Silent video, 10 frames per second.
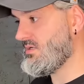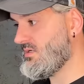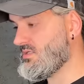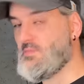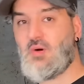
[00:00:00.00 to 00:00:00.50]

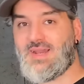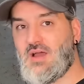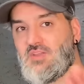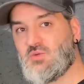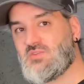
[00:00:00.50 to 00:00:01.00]
So by now
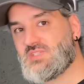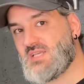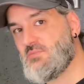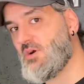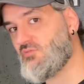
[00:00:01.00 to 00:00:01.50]
you would have
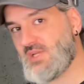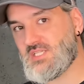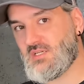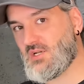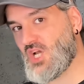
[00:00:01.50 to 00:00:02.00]
seen my
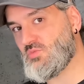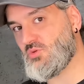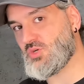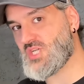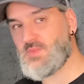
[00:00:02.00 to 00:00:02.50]
recent
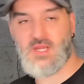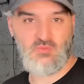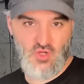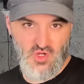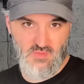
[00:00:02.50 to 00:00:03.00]
global shipping
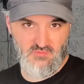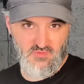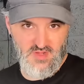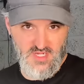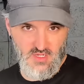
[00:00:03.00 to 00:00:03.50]
program
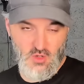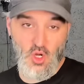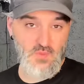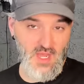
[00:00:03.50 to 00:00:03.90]
video. Hope that